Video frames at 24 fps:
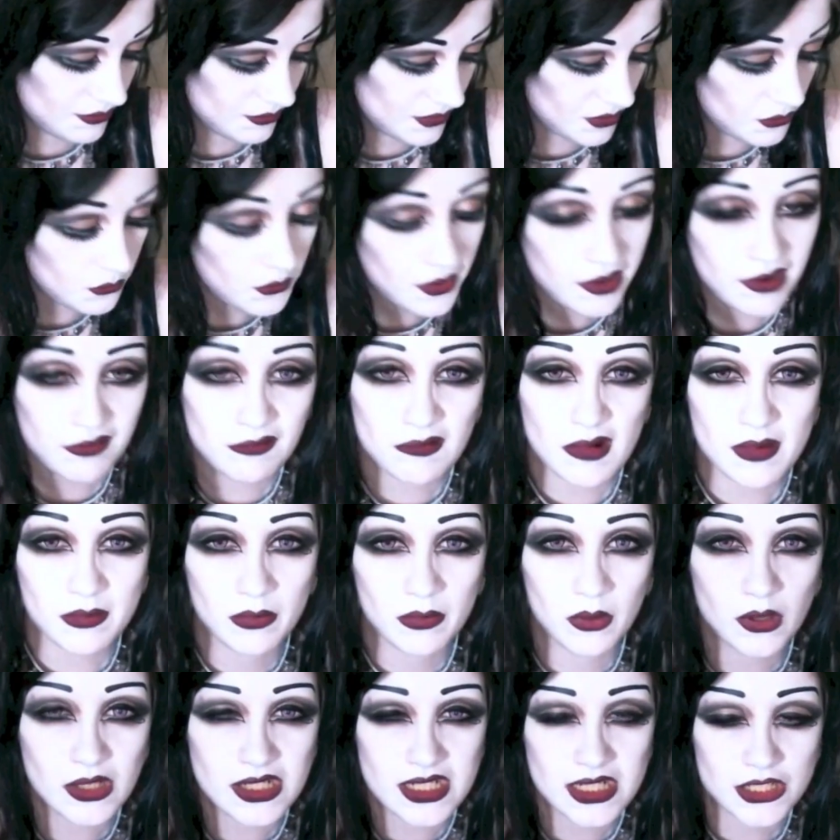but wherever I
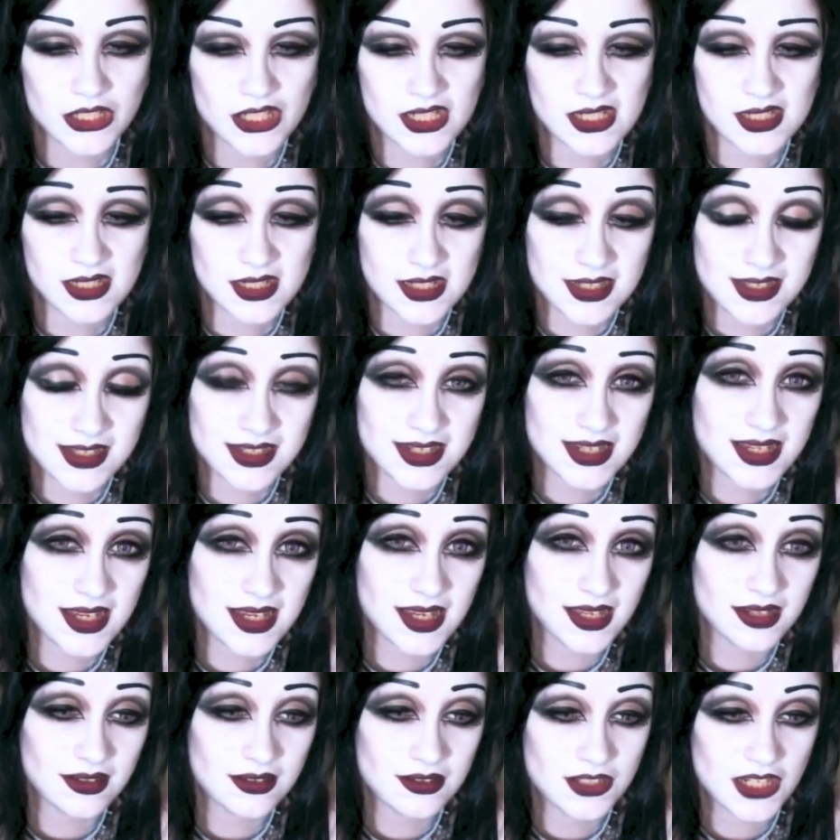put it, she seeks it
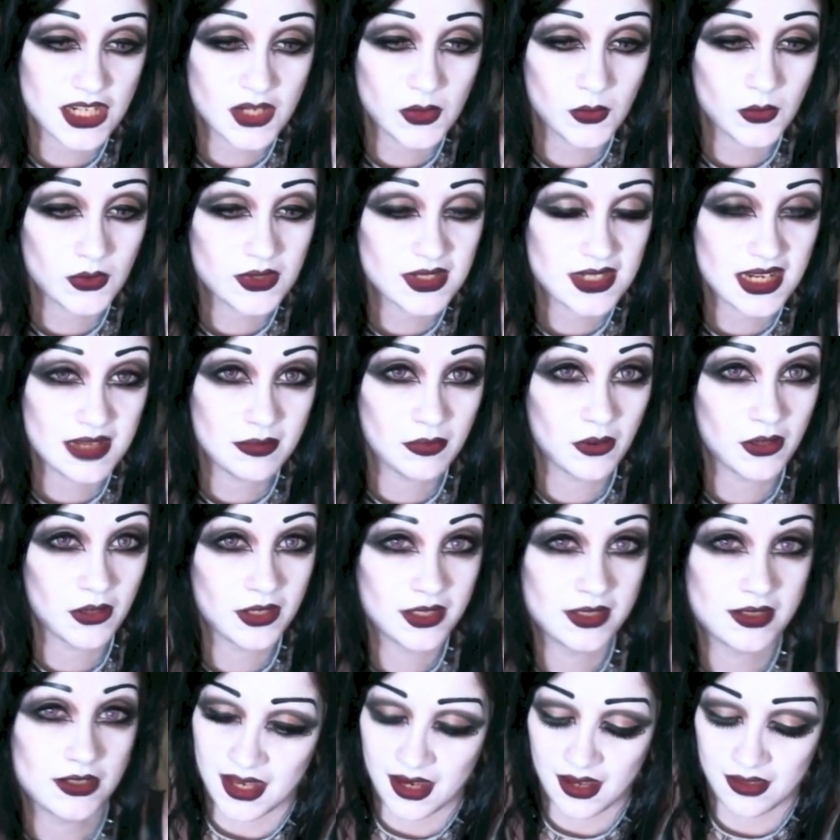out. She will sleep on
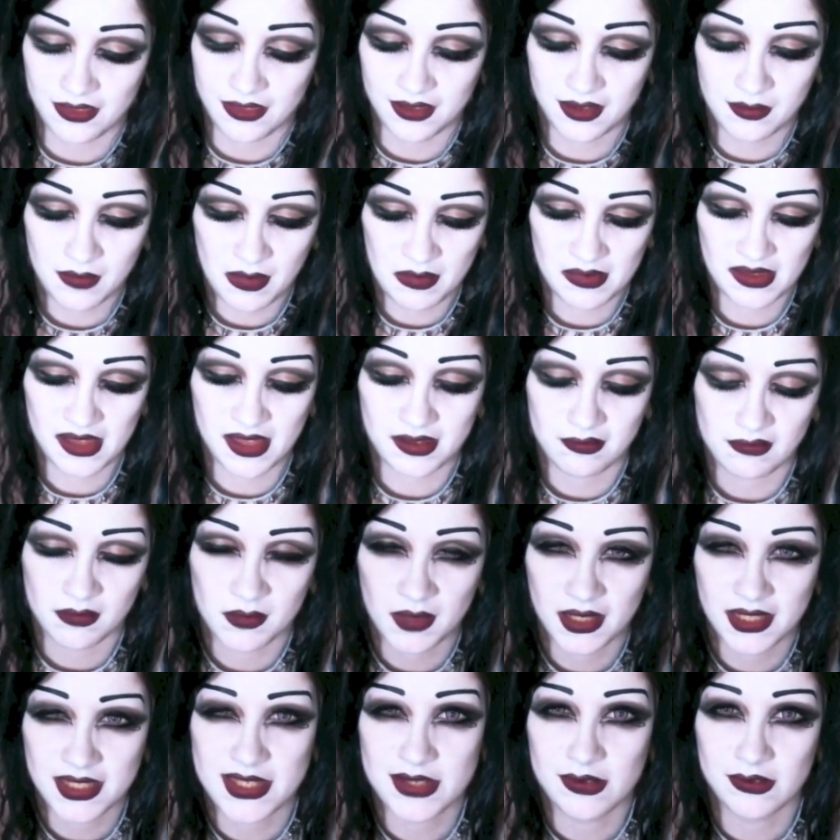it. I think it maybe like
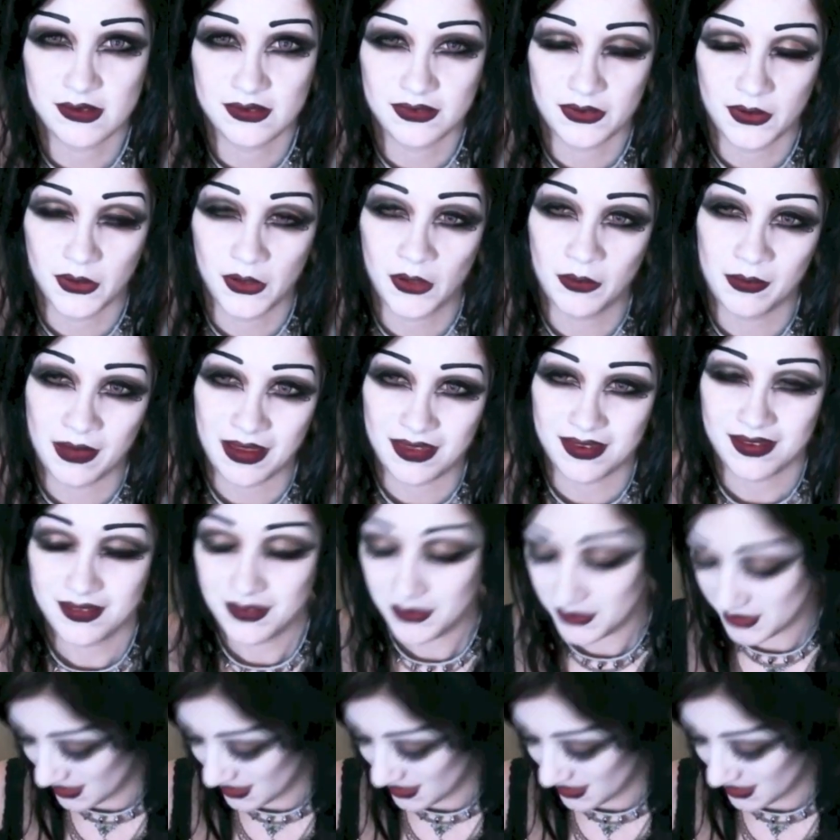reminds her of her mother or